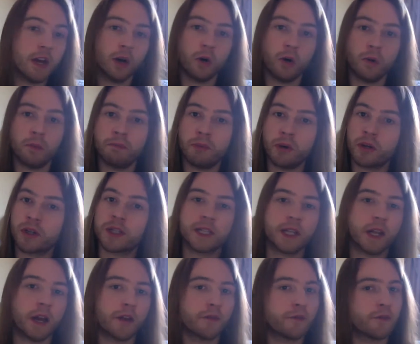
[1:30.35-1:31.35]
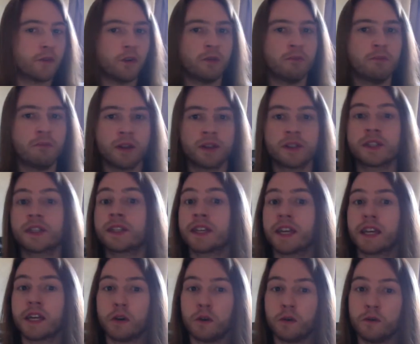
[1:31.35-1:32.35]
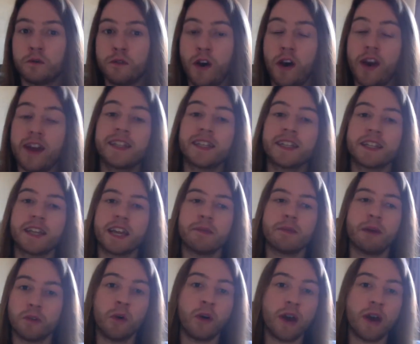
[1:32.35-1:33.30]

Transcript: or Bug's Life, or Monsters, Inc., or Finding Nemo,